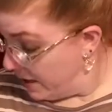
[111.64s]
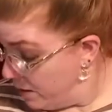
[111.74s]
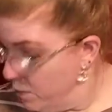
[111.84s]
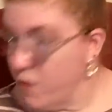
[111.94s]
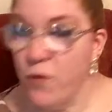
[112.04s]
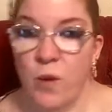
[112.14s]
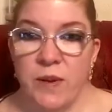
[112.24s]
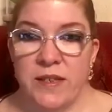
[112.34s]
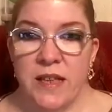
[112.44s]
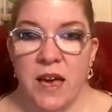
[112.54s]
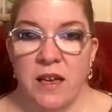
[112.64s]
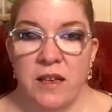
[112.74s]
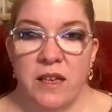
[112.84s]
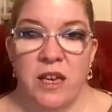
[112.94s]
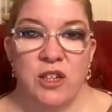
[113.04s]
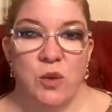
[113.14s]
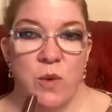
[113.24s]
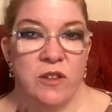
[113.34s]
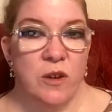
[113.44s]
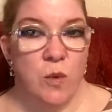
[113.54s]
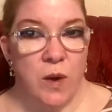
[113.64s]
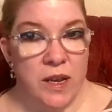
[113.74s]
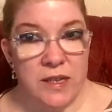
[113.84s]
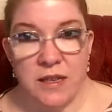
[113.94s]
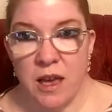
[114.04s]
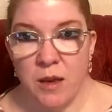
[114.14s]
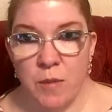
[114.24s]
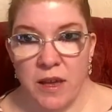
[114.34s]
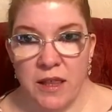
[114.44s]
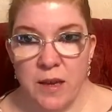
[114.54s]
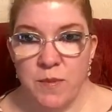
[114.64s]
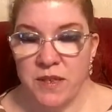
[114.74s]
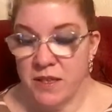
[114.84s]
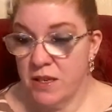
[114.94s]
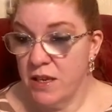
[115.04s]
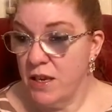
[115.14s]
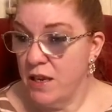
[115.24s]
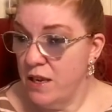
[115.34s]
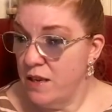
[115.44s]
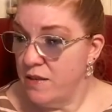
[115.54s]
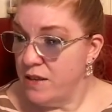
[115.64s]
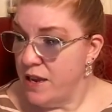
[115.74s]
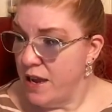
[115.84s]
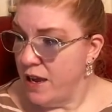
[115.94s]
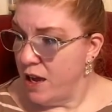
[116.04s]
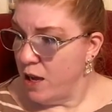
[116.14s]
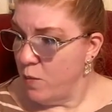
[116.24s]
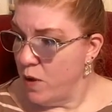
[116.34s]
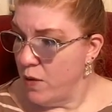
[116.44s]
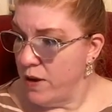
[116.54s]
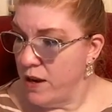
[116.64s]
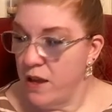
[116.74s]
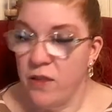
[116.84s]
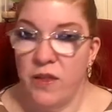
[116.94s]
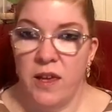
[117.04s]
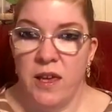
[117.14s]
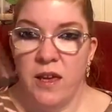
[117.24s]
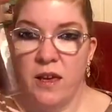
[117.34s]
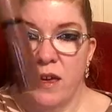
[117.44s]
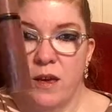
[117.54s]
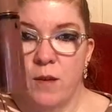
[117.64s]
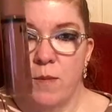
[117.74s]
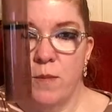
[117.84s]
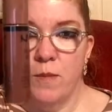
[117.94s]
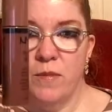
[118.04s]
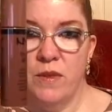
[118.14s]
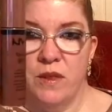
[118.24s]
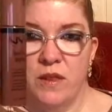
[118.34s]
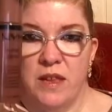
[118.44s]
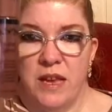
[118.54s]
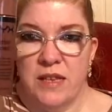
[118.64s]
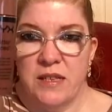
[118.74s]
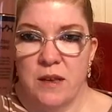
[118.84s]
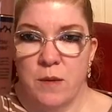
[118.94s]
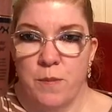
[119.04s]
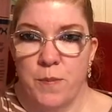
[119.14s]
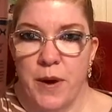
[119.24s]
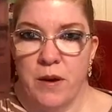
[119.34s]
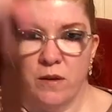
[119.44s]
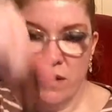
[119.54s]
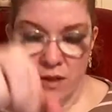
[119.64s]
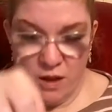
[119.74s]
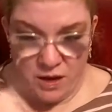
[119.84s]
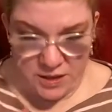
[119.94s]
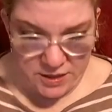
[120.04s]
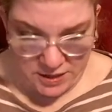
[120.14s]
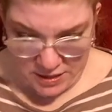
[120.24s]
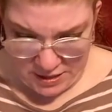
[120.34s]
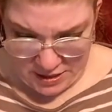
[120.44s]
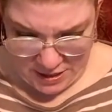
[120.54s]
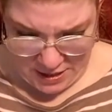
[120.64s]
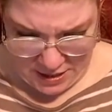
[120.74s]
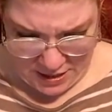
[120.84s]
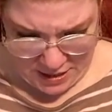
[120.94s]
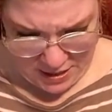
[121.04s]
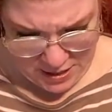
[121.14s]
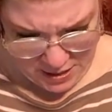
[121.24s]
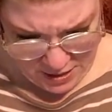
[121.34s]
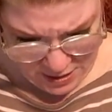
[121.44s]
And before we start, in case you're wondering what is on my lips, today I'm wearing the NYX Butter Gloss in